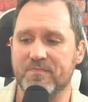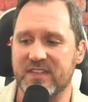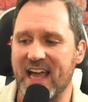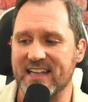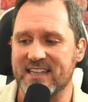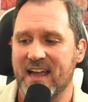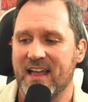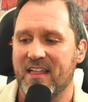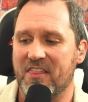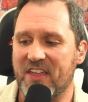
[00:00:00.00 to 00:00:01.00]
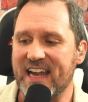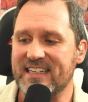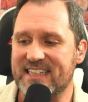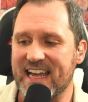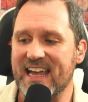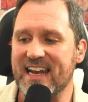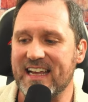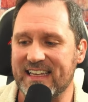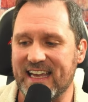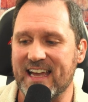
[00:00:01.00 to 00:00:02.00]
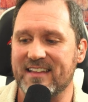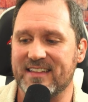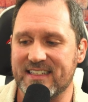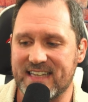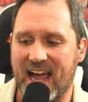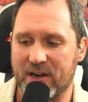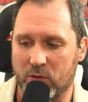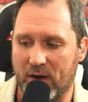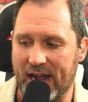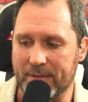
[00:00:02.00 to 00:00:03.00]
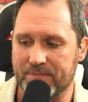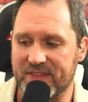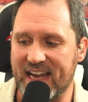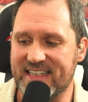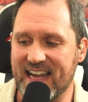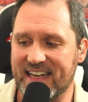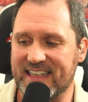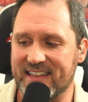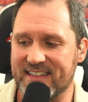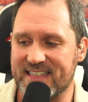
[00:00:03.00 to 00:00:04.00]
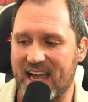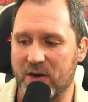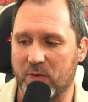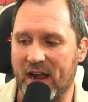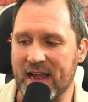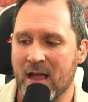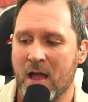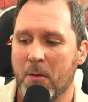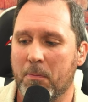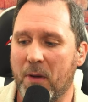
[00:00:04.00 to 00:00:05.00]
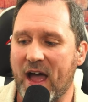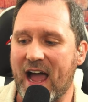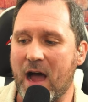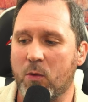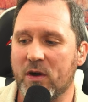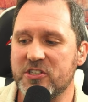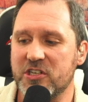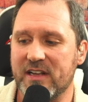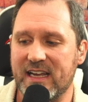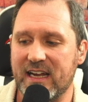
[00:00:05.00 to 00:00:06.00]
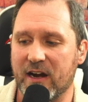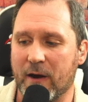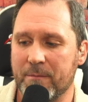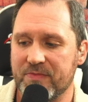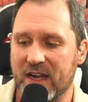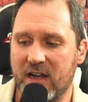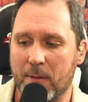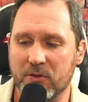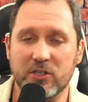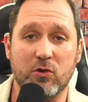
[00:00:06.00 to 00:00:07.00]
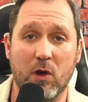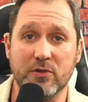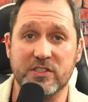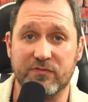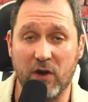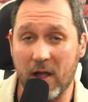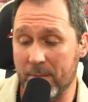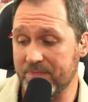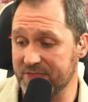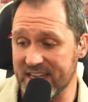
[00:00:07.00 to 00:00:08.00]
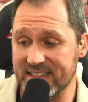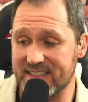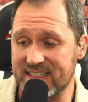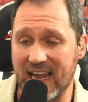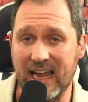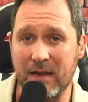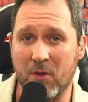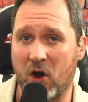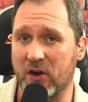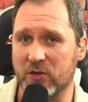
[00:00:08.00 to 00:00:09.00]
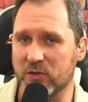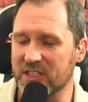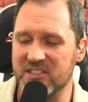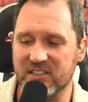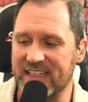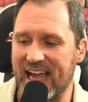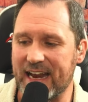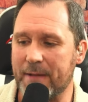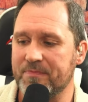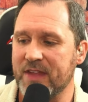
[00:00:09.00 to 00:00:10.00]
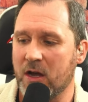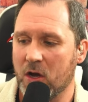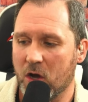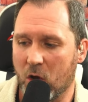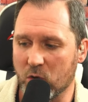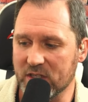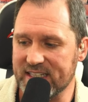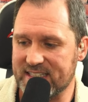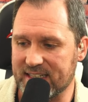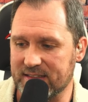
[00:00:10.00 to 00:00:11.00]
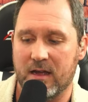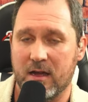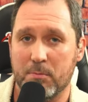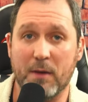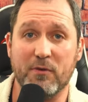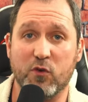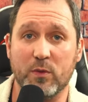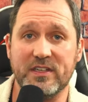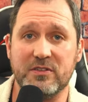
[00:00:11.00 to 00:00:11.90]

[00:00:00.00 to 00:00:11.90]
yes, they did get the title right. They did get the title right. But I want you to hear a couple of quotes from this same article. Let's look at it holistically. But before we do